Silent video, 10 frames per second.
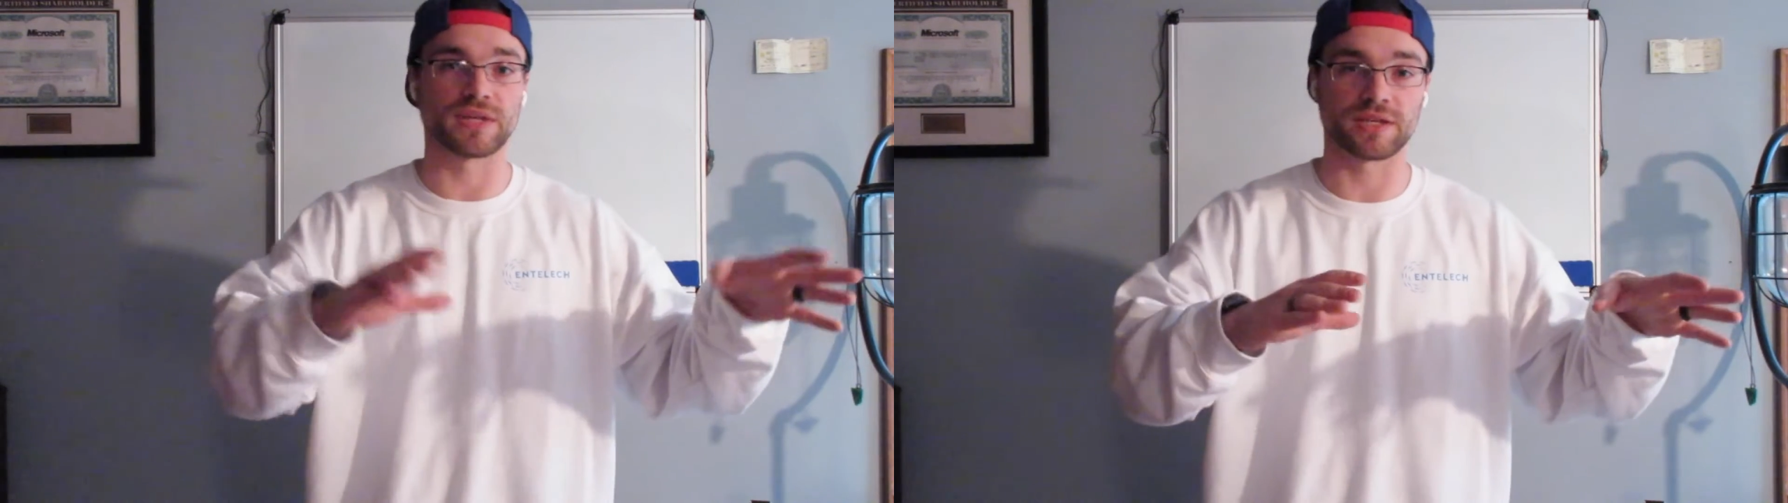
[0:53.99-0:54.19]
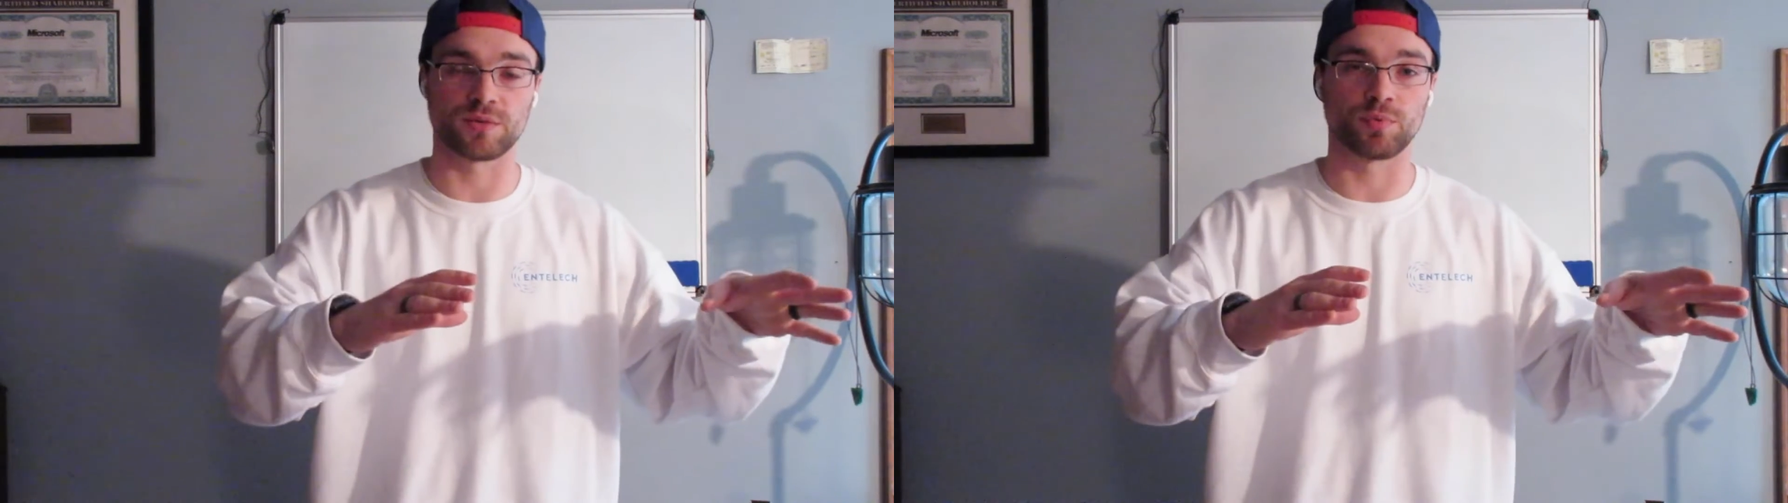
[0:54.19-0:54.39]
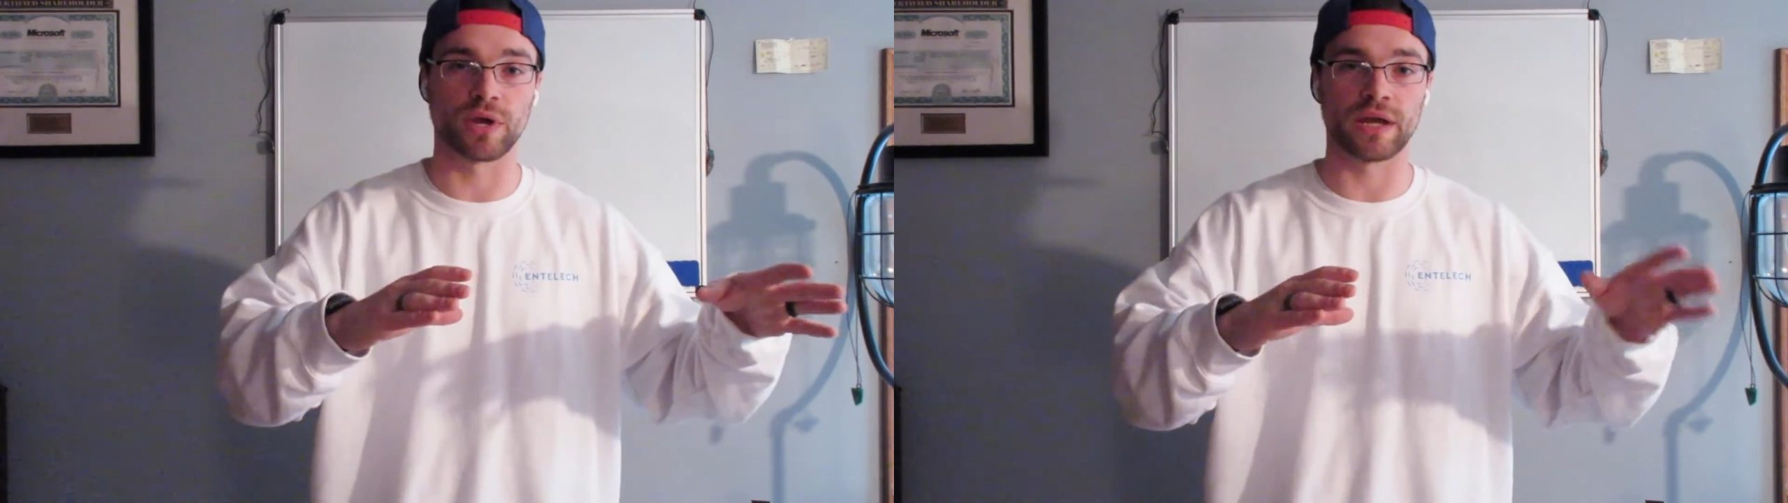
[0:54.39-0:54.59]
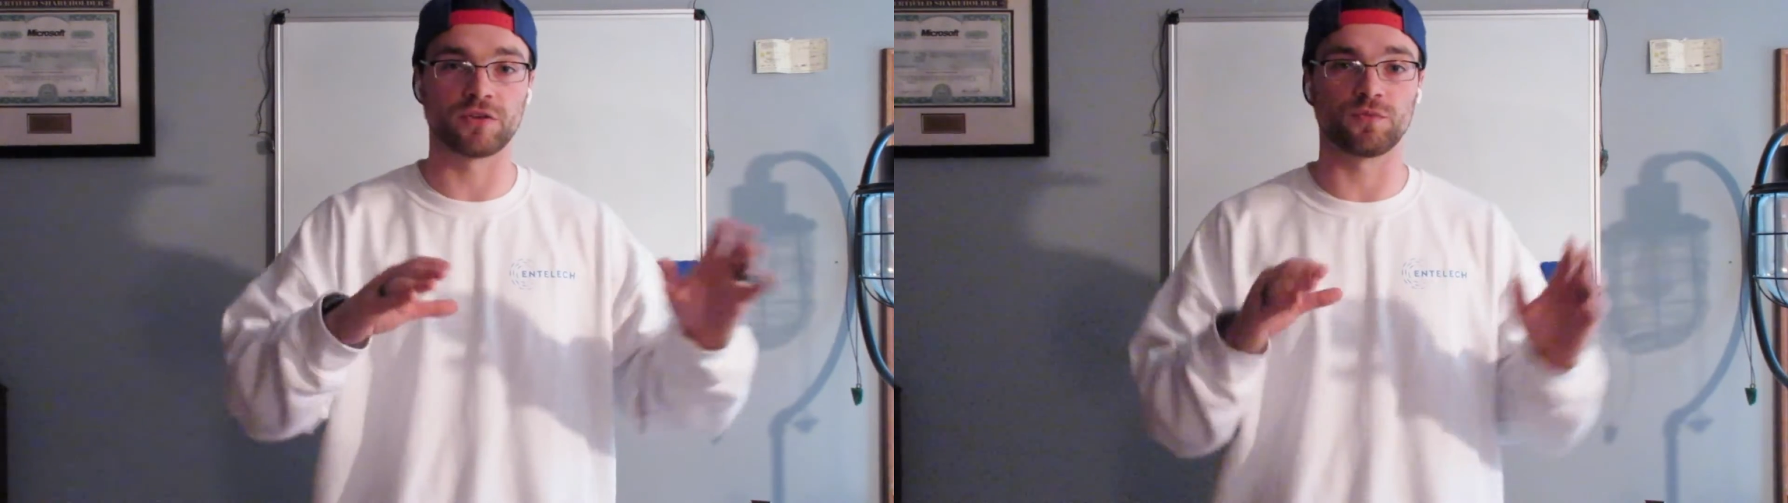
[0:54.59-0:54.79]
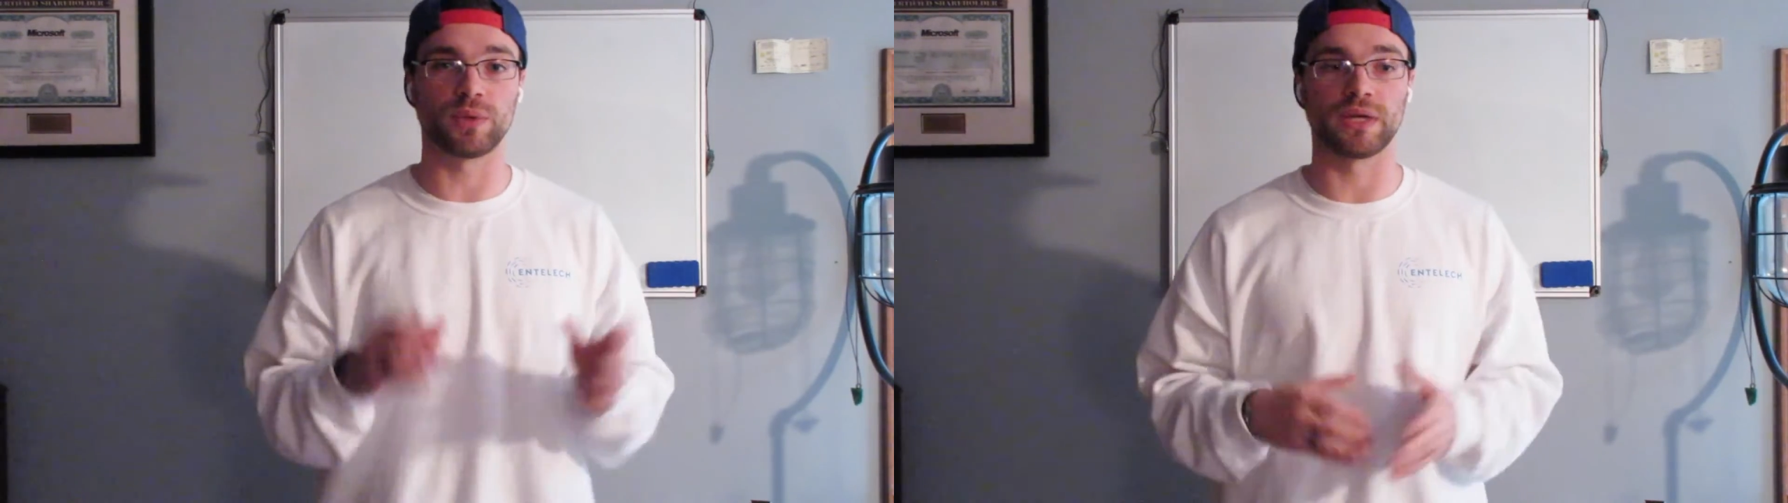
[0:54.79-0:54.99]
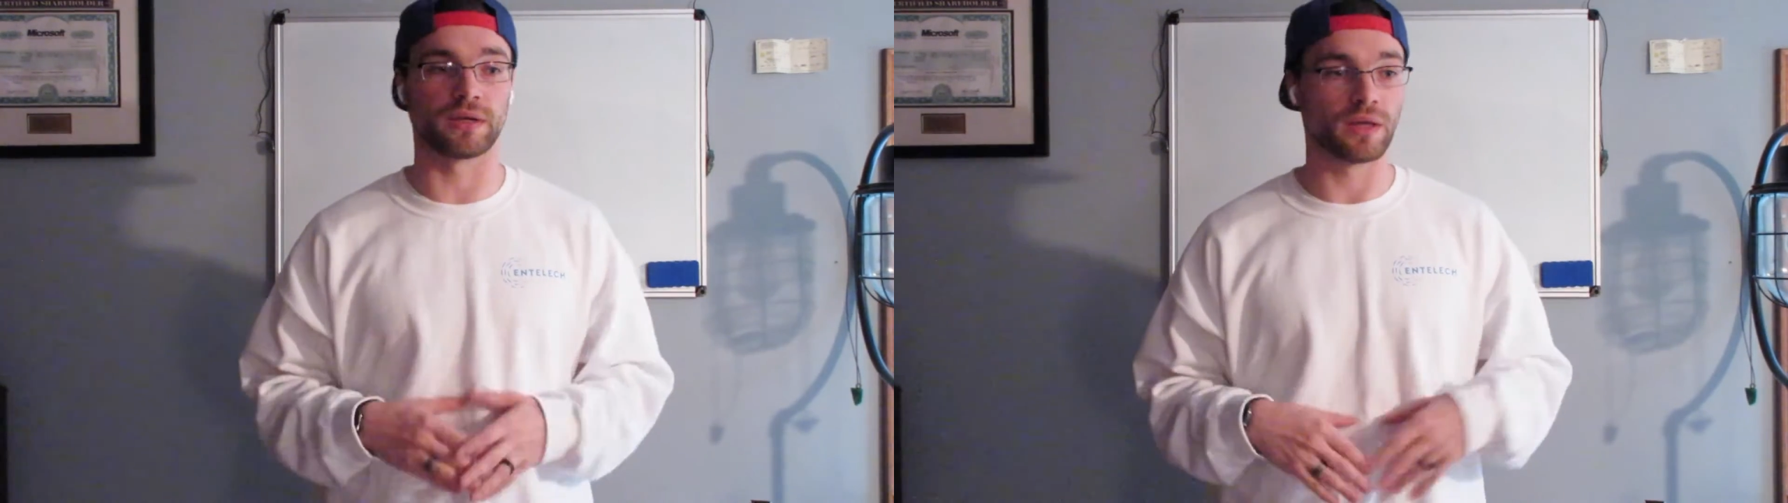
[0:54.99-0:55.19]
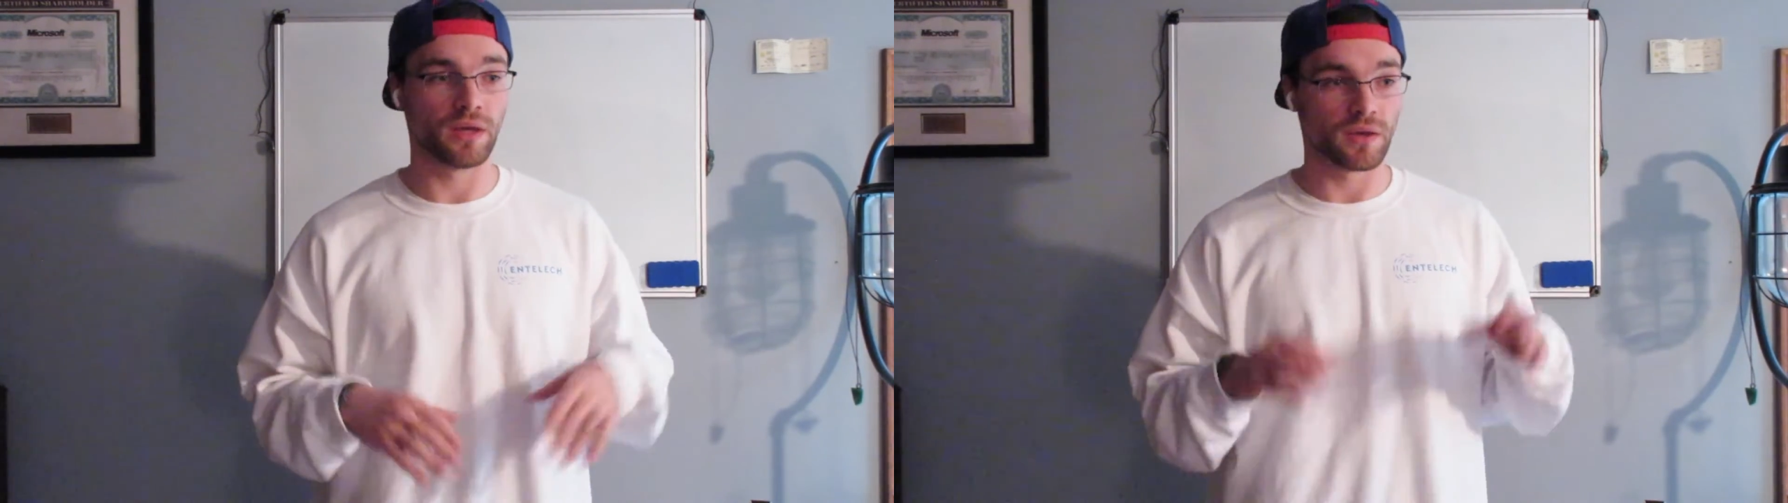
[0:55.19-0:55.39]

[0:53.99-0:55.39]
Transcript: has a brand of being,